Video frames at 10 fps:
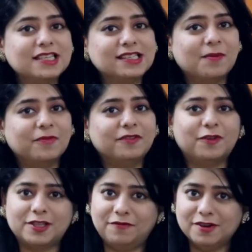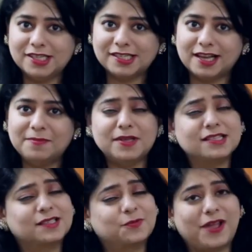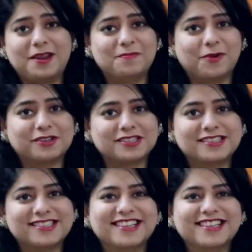someone for the first time is very important.